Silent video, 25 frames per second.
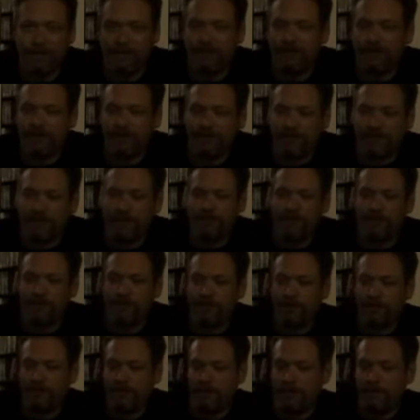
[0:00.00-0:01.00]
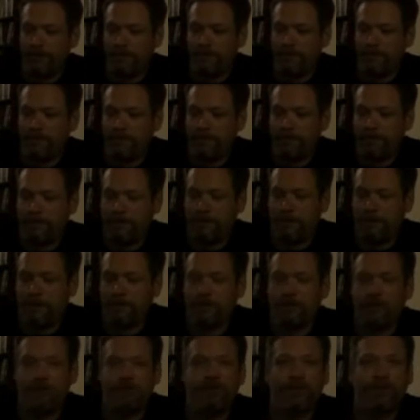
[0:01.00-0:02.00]
So here we go. I'm
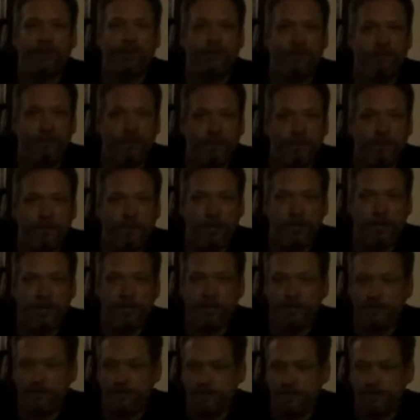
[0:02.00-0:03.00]
going to turn the phone on.